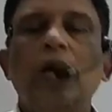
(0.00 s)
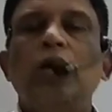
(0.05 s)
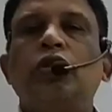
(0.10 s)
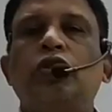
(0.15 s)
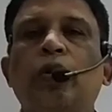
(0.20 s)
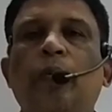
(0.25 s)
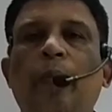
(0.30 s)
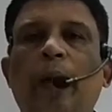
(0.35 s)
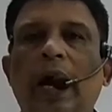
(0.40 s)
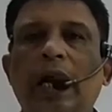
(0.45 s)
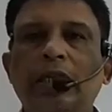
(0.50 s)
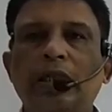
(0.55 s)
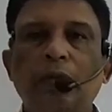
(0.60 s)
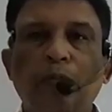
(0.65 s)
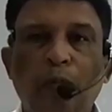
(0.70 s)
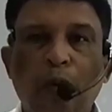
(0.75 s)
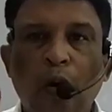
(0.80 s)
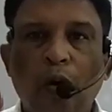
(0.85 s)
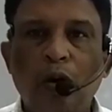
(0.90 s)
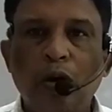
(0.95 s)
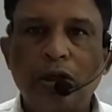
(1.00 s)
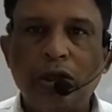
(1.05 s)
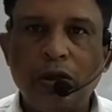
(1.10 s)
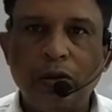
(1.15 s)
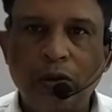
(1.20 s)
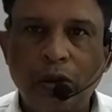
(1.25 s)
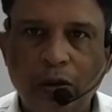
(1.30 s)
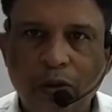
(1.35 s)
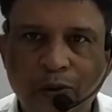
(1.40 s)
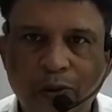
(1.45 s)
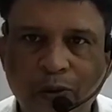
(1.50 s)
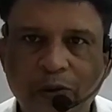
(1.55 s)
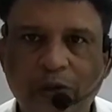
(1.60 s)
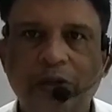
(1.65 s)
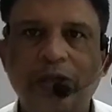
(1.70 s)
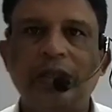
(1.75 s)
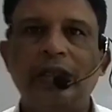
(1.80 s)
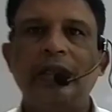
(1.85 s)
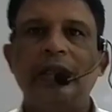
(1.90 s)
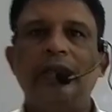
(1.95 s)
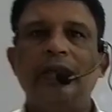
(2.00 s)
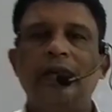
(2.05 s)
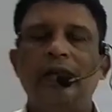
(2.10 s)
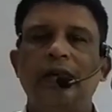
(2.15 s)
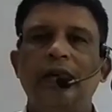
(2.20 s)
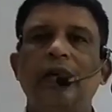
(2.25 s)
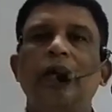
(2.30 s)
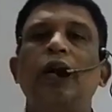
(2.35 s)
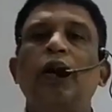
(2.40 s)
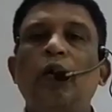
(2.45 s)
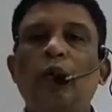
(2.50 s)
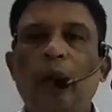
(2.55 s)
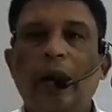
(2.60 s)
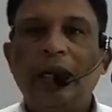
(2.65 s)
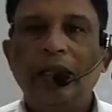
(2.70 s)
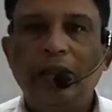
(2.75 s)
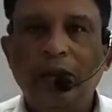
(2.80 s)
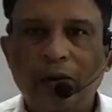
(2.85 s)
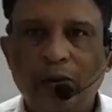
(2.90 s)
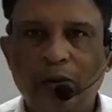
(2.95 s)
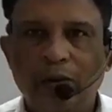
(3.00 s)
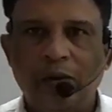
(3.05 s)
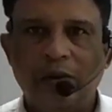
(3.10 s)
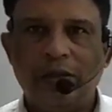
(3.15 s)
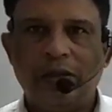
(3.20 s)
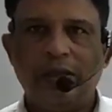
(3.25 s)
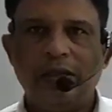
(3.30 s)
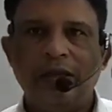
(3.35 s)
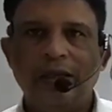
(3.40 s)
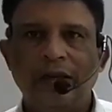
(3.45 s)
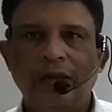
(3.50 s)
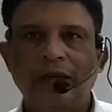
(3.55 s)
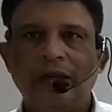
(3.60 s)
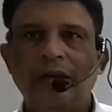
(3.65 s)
So first focus to the question. What is the question?